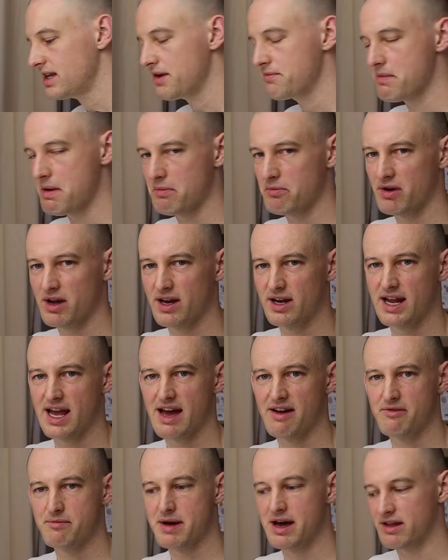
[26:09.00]
Remember, we only
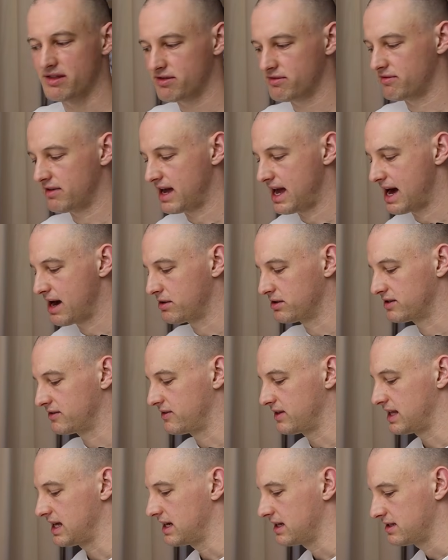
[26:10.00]
have about 3 hours for
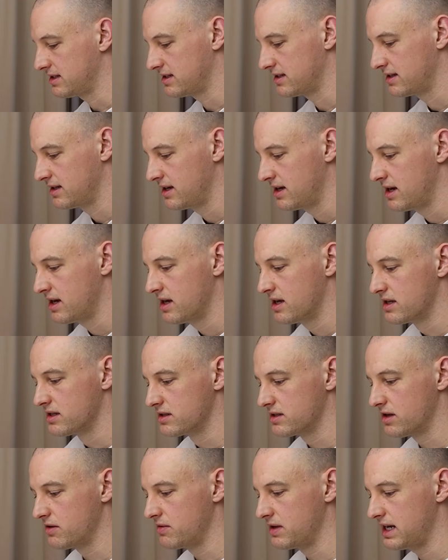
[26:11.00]
this,
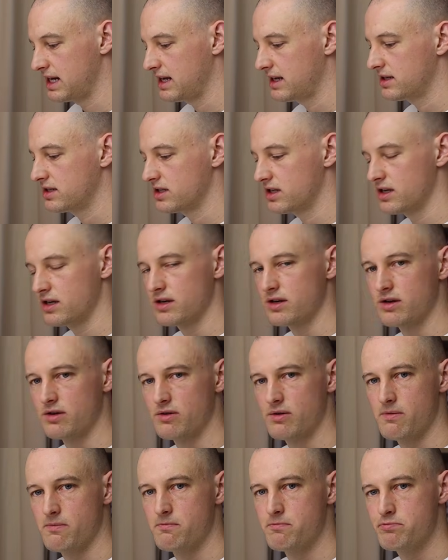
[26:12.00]
so we need to
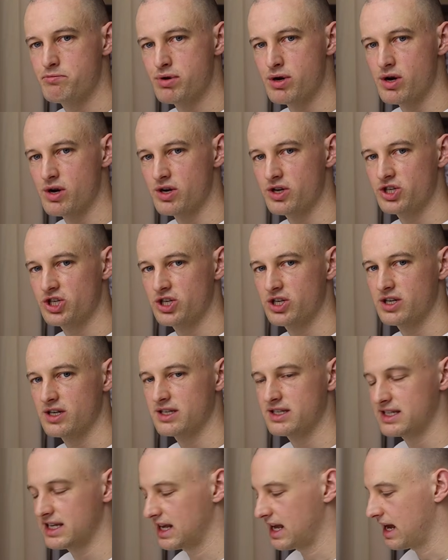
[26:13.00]
push
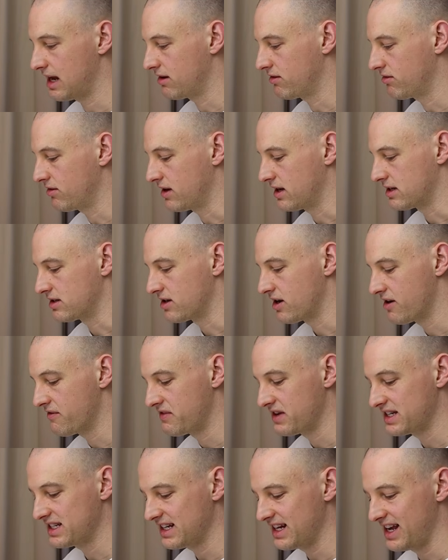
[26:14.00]
to get through it.
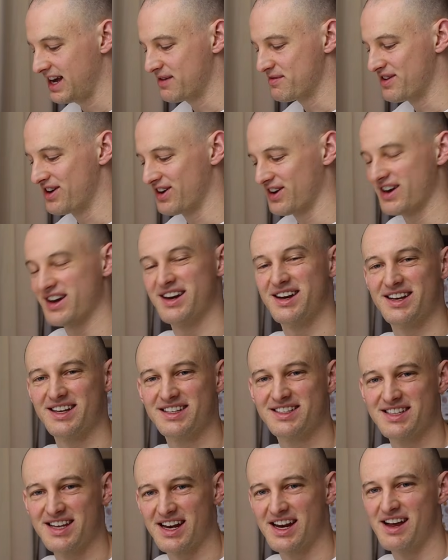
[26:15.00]
Obviously, I'm not going to
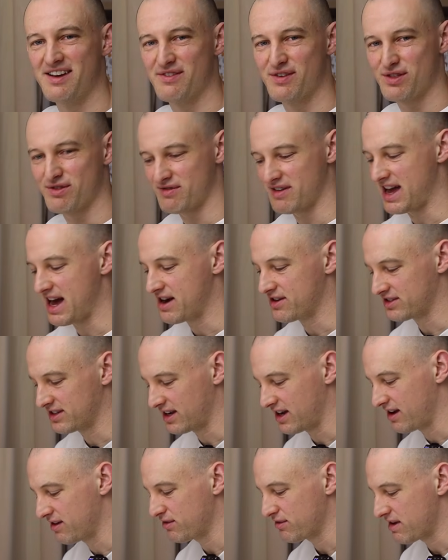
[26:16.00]
sit here for 3 hours and
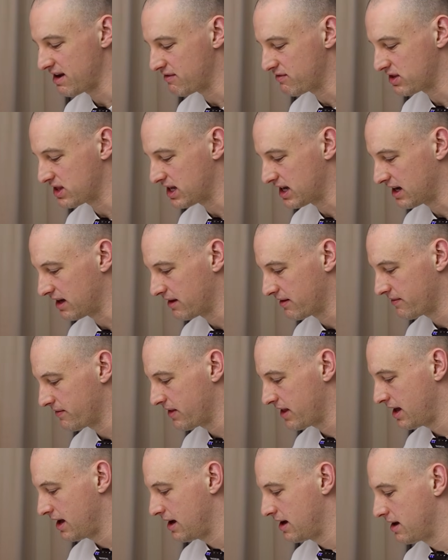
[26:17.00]
go through everything,
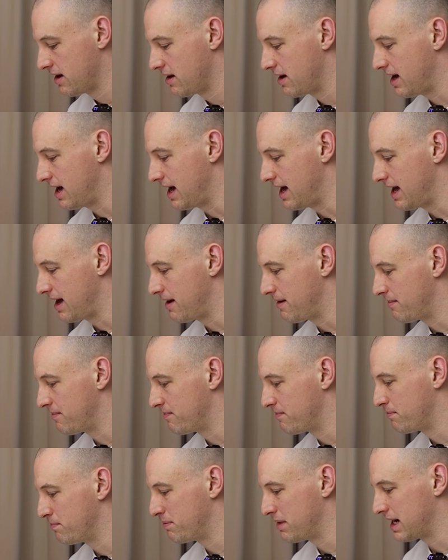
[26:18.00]

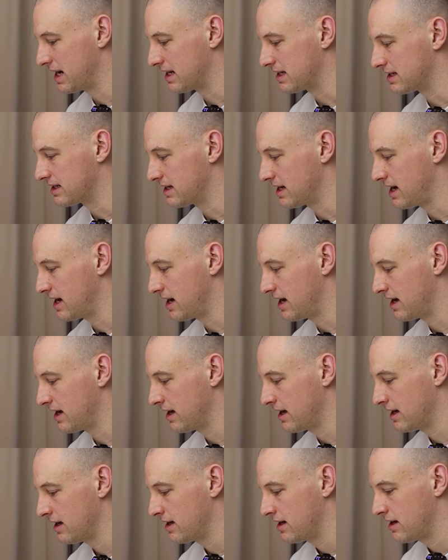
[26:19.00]
but
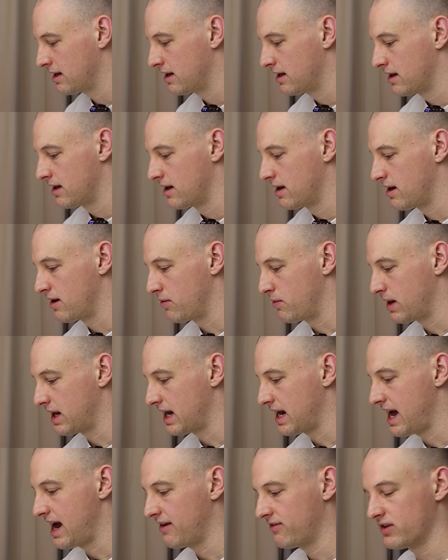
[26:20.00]
we're going
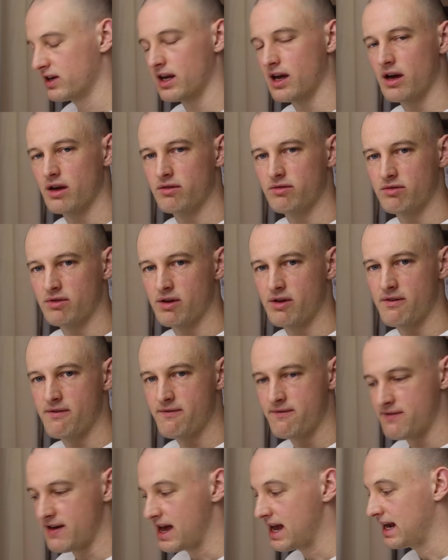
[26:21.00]
to have to go through
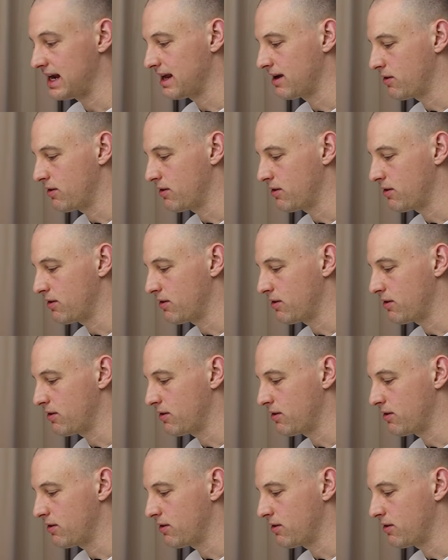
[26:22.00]
fairly